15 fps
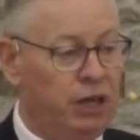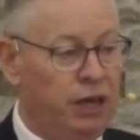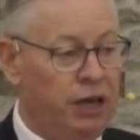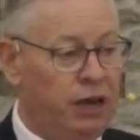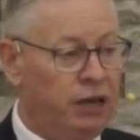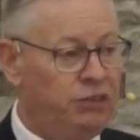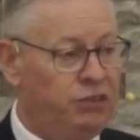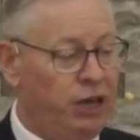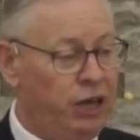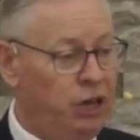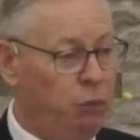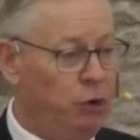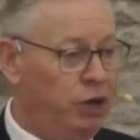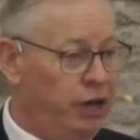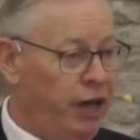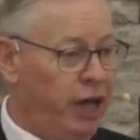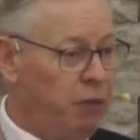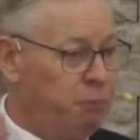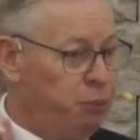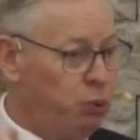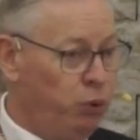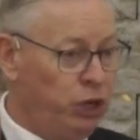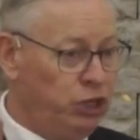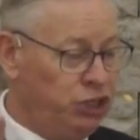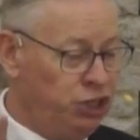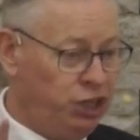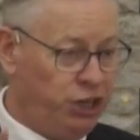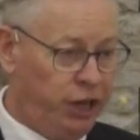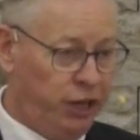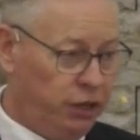And I tell you what, I
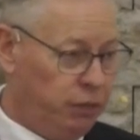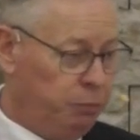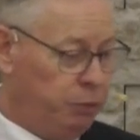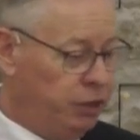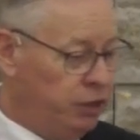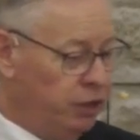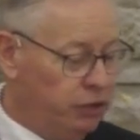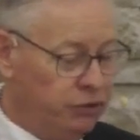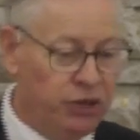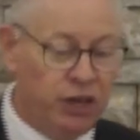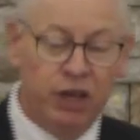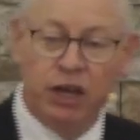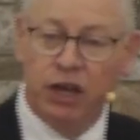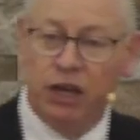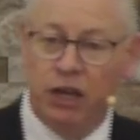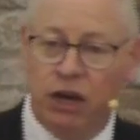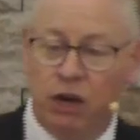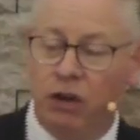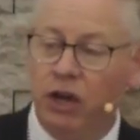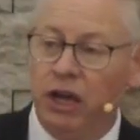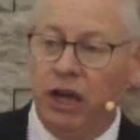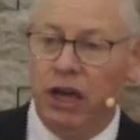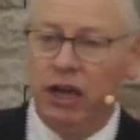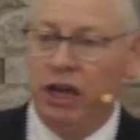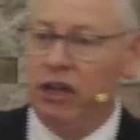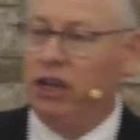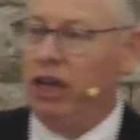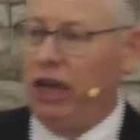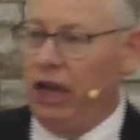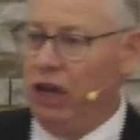appreciate it because, you know, uh, in
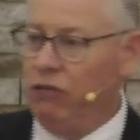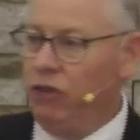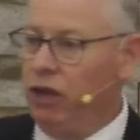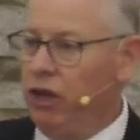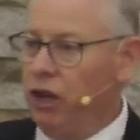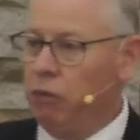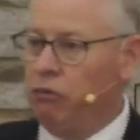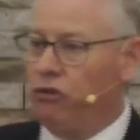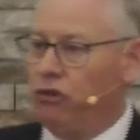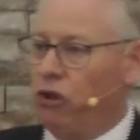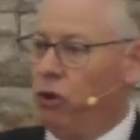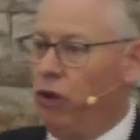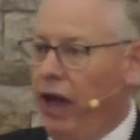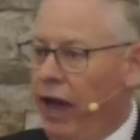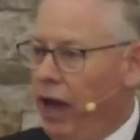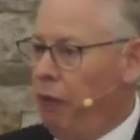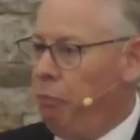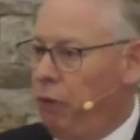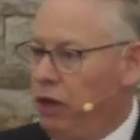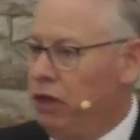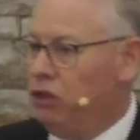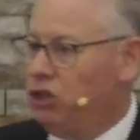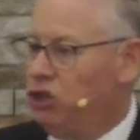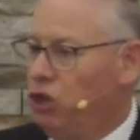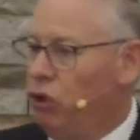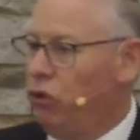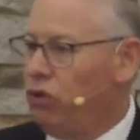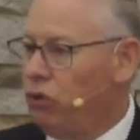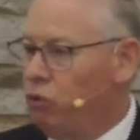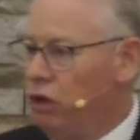the evening I'm so happy and so
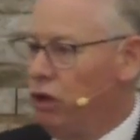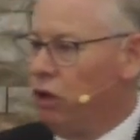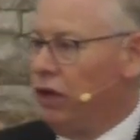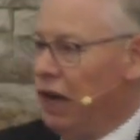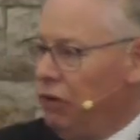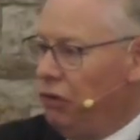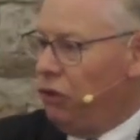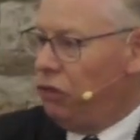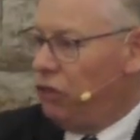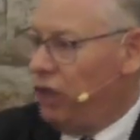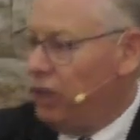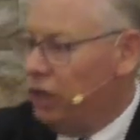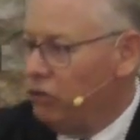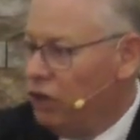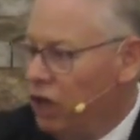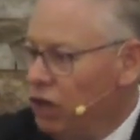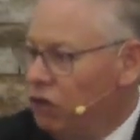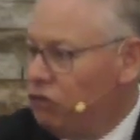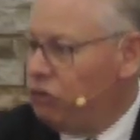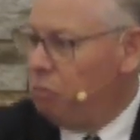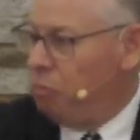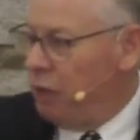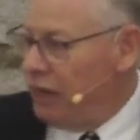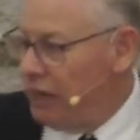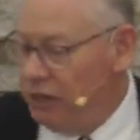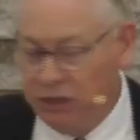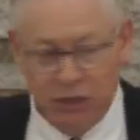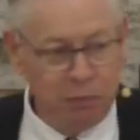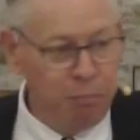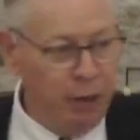thrilled. Everything is spick and
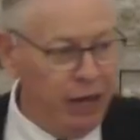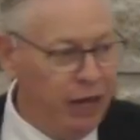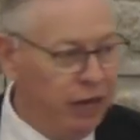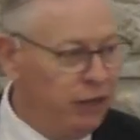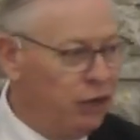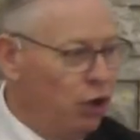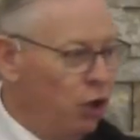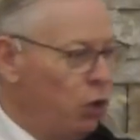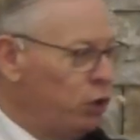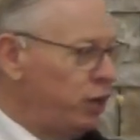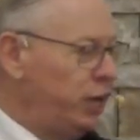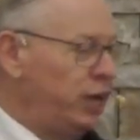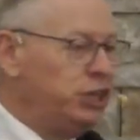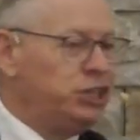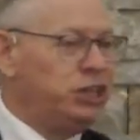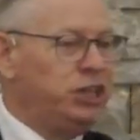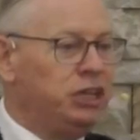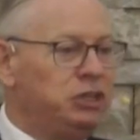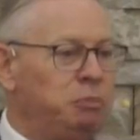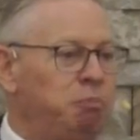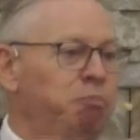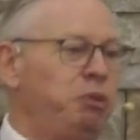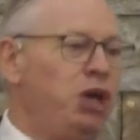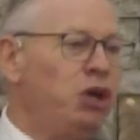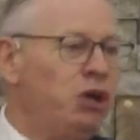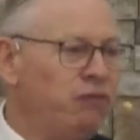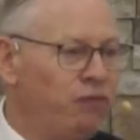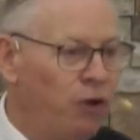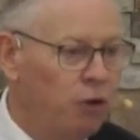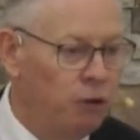span. The whole kitchen is
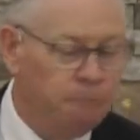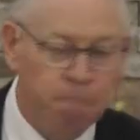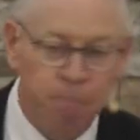beautiful.